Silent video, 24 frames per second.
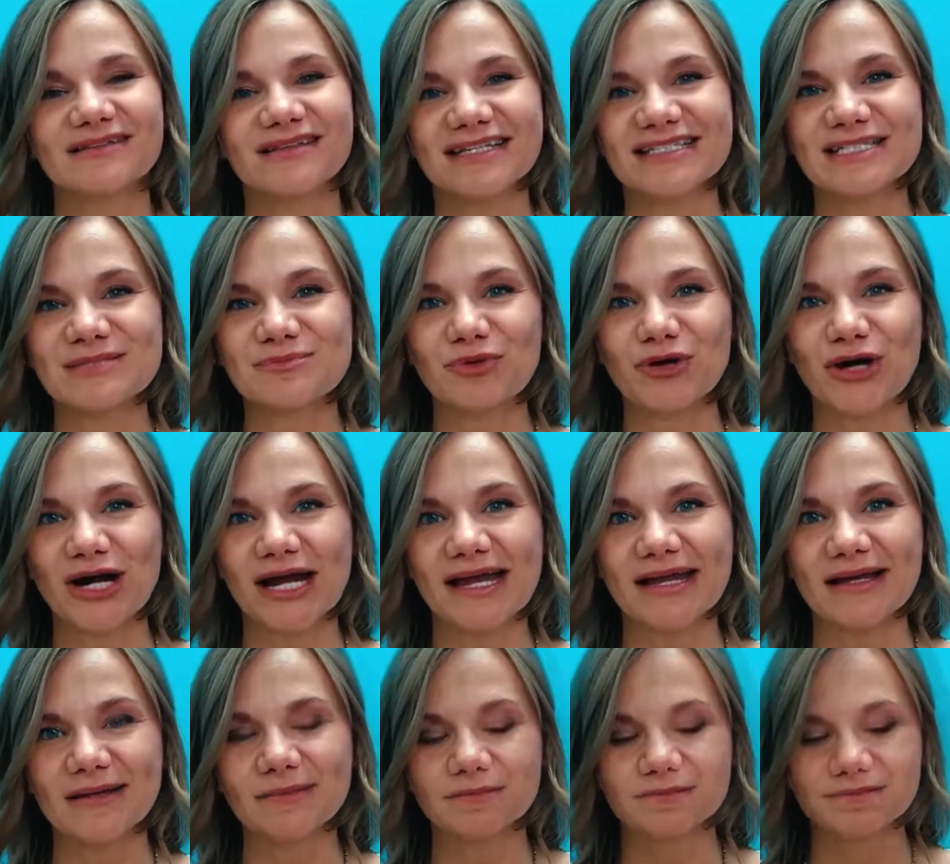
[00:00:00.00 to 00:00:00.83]
Let's
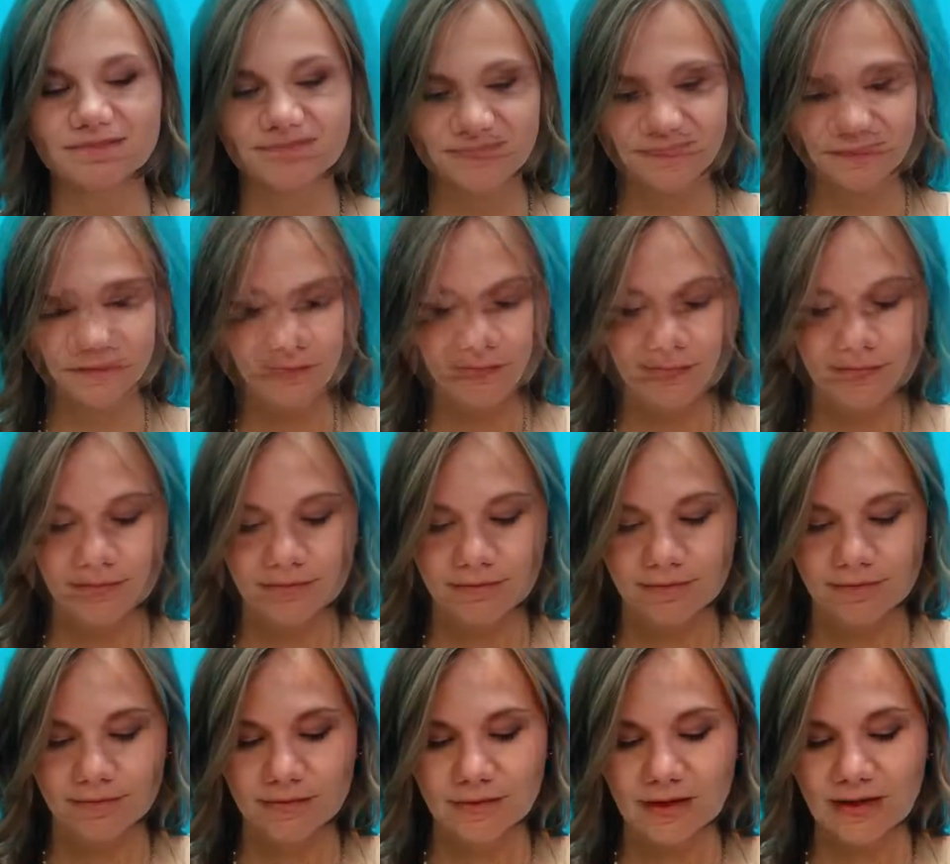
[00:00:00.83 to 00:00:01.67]
pray.
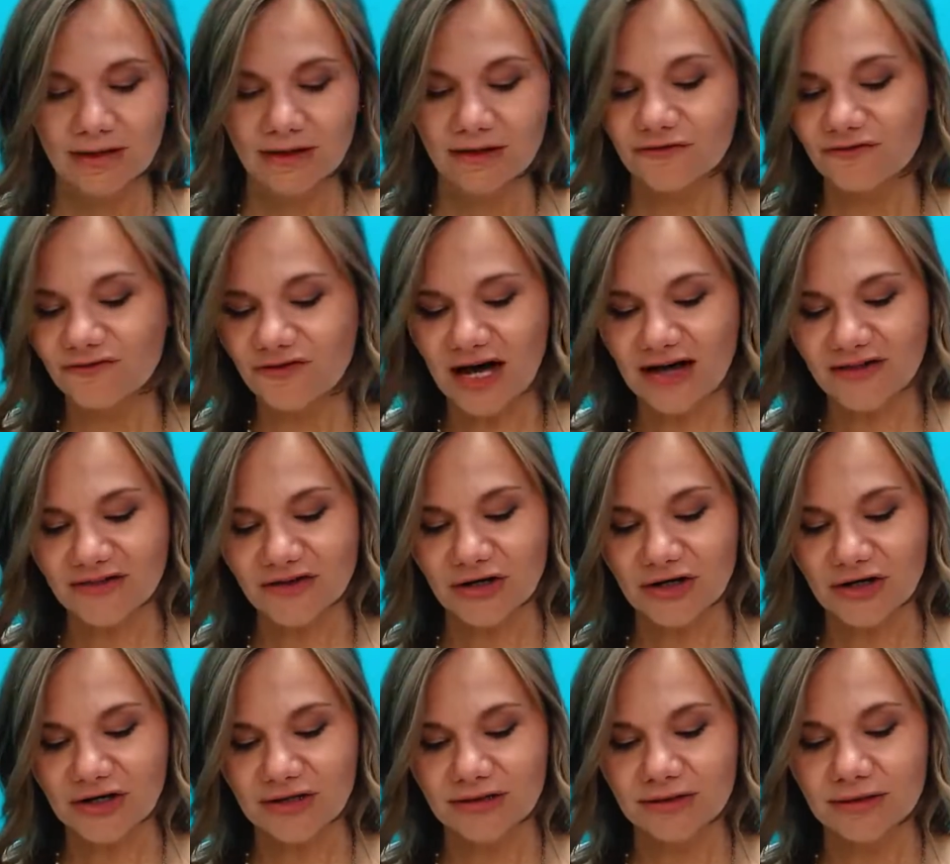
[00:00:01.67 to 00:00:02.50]

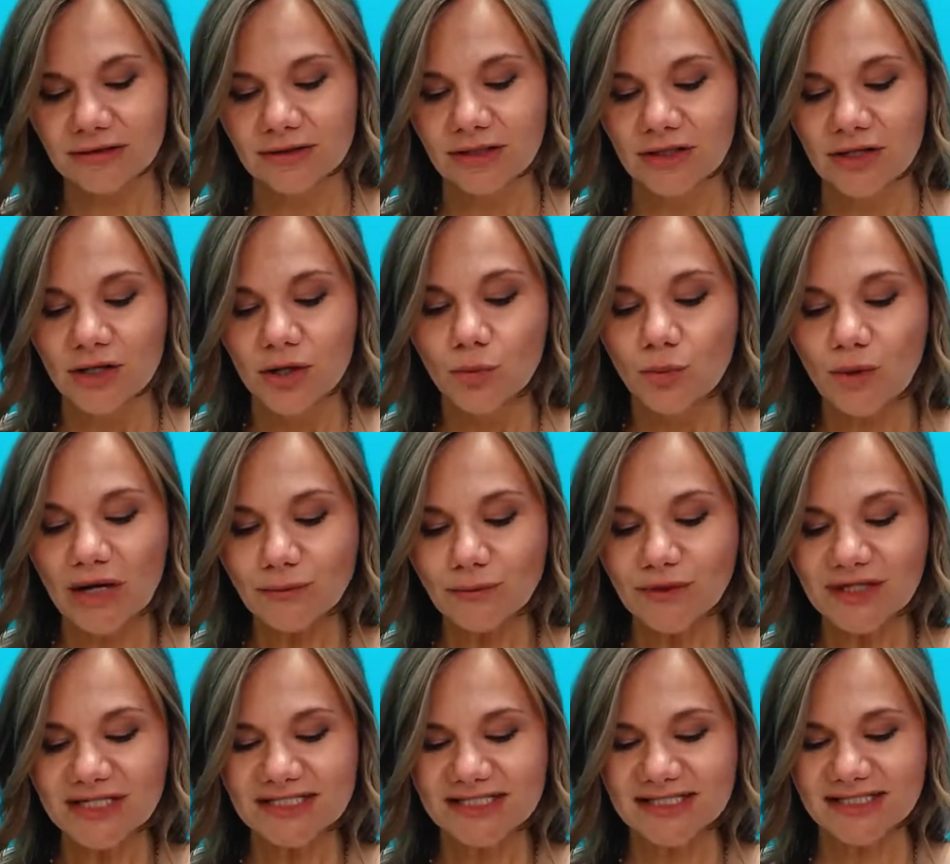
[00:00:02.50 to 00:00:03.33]
Father,
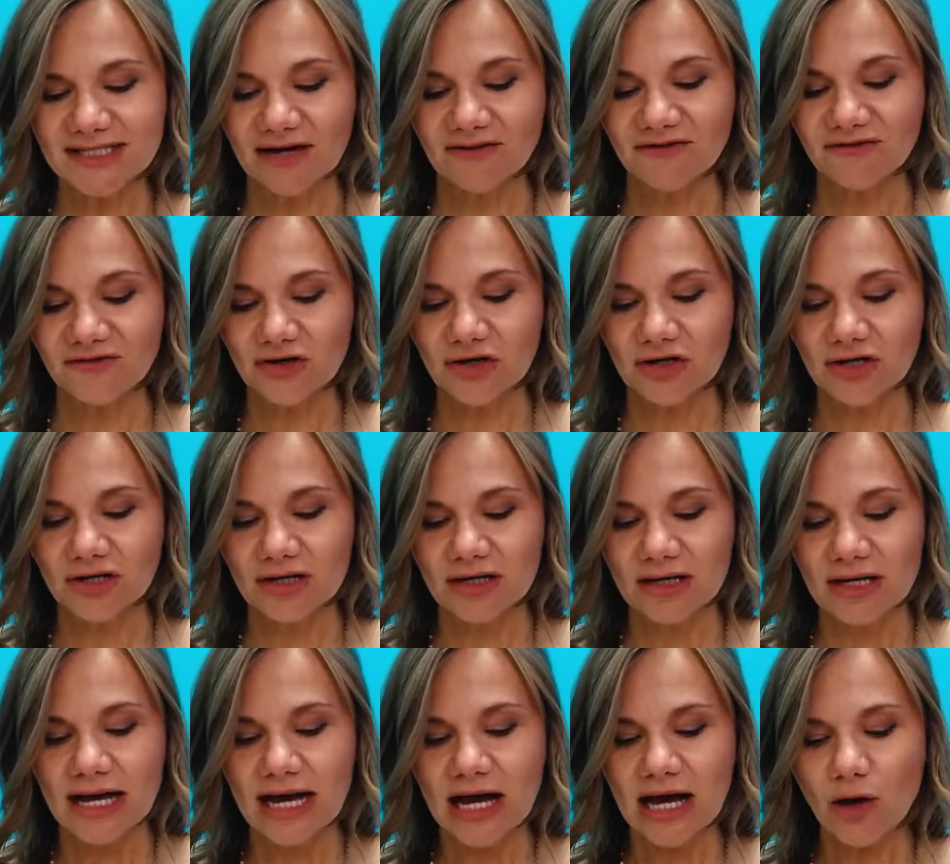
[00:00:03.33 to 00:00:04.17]
when we suffer,
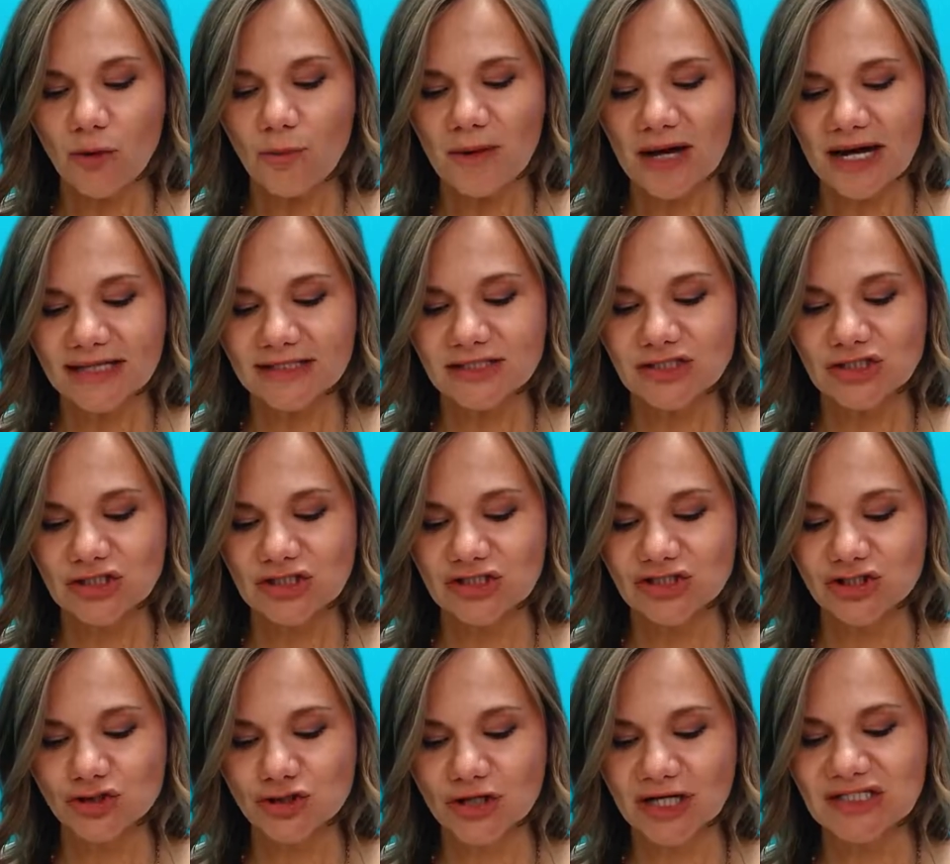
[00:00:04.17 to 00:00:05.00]
help us
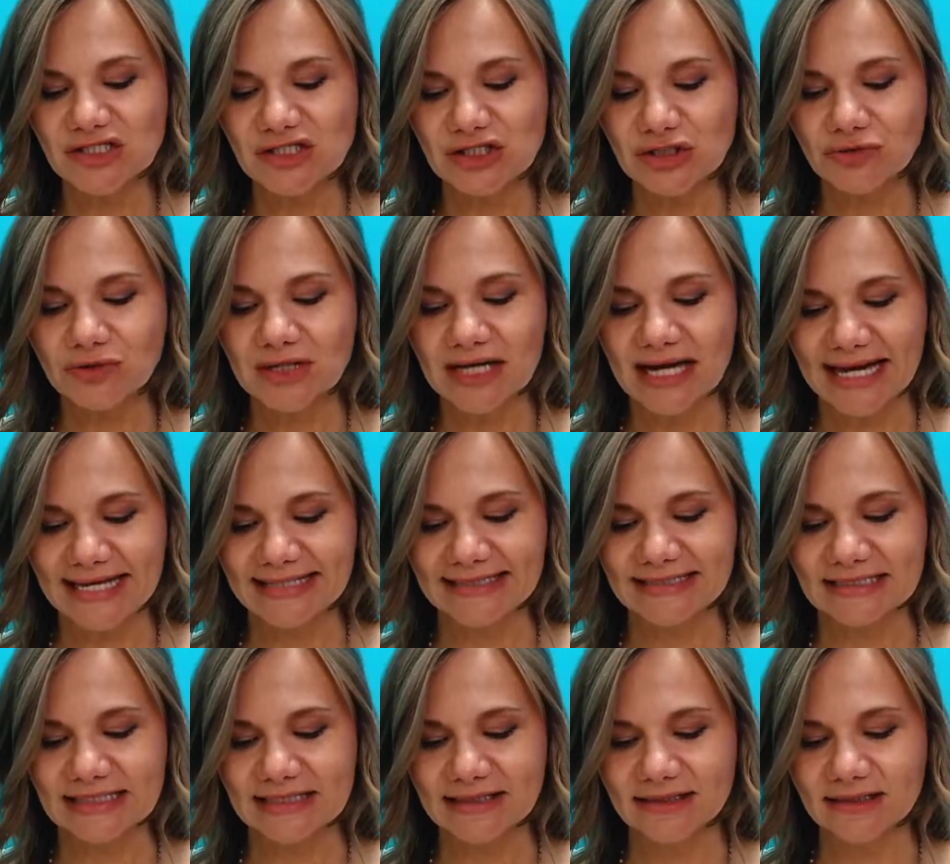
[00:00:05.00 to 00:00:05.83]
to trust you to
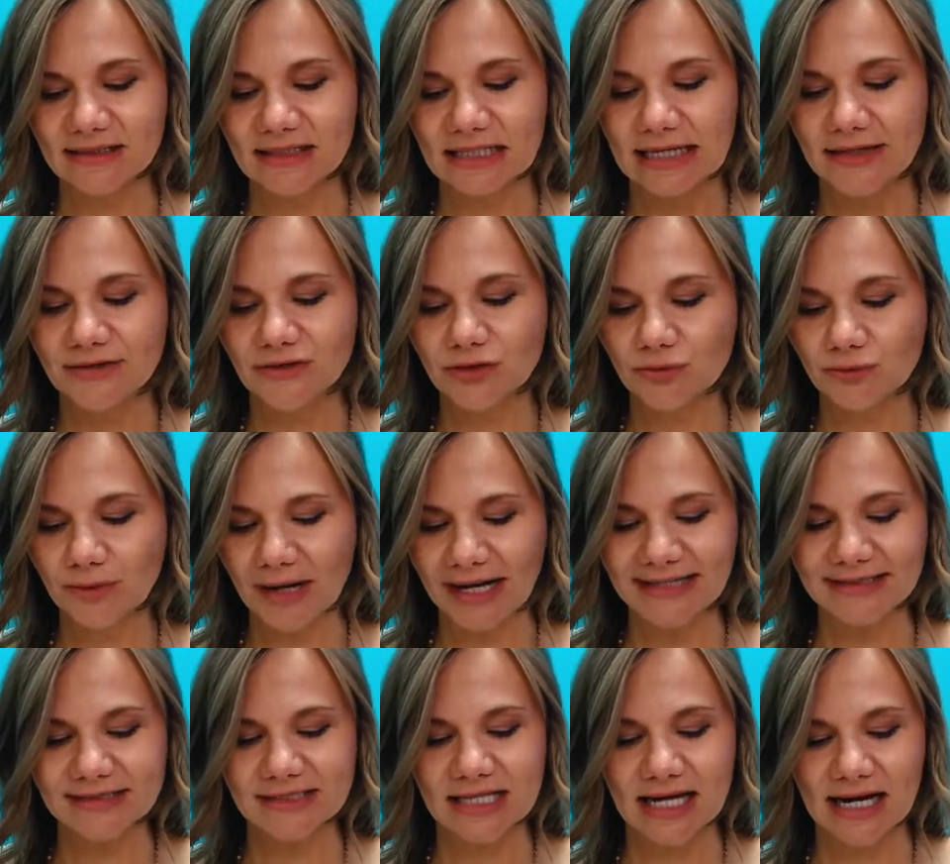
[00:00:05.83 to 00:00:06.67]
end it in the
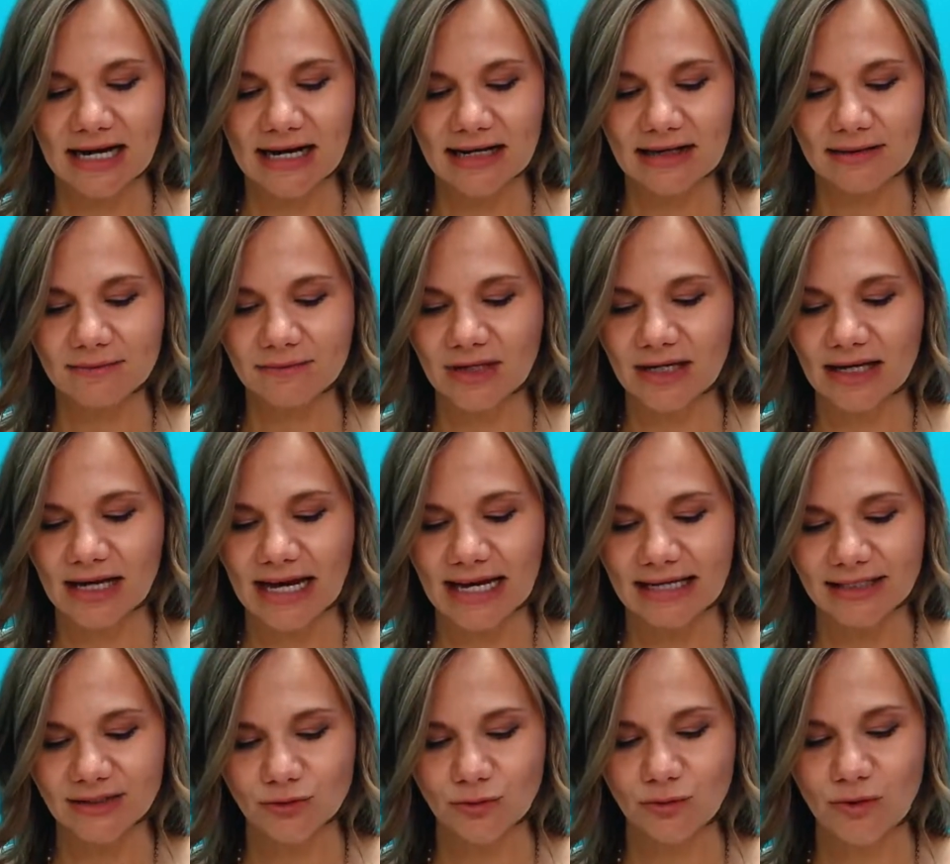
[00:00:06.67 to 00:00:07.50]
right time
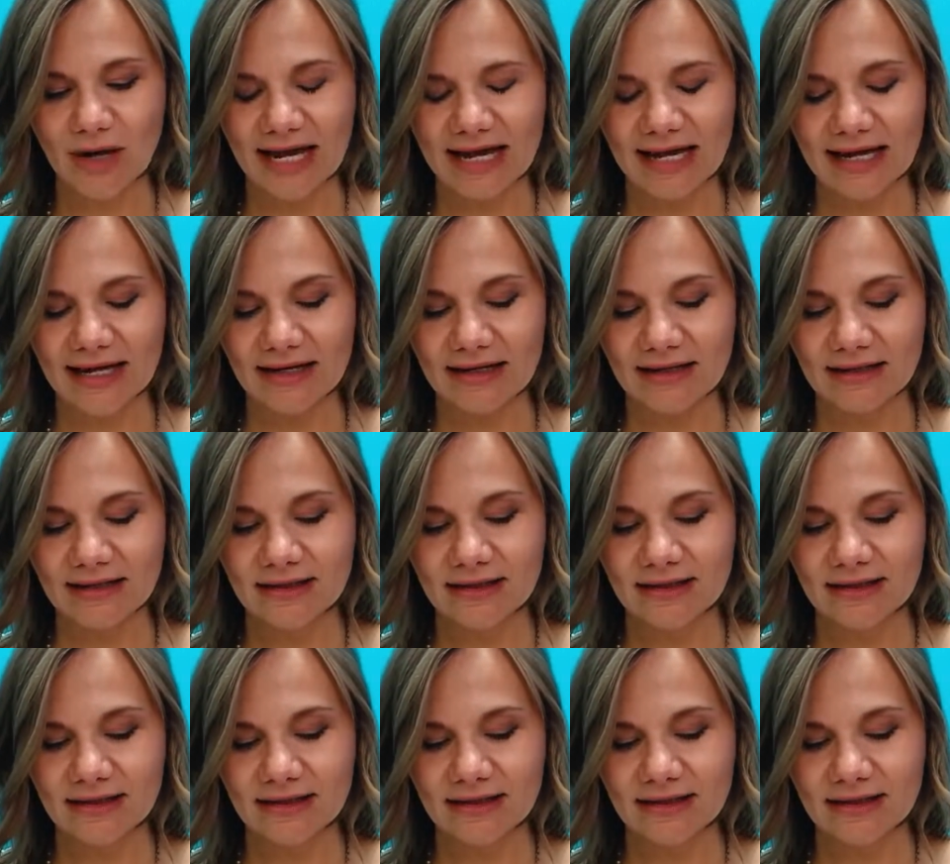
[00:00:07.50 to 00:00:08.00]
and way.